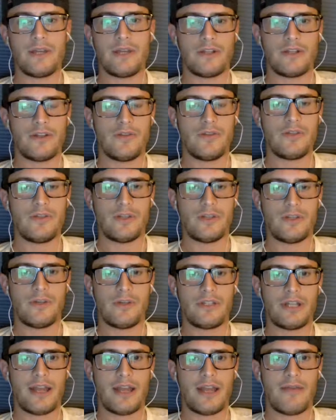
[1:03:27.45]
in Houston where he's
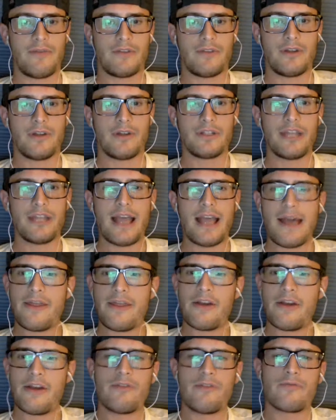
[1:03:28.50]
going to have results, and
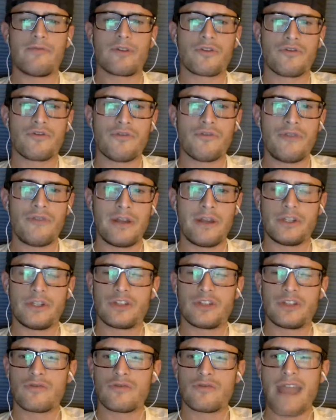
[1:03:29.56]
they're even recruiting, which is
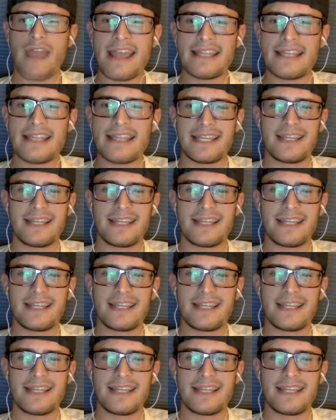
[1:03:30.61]
crazy.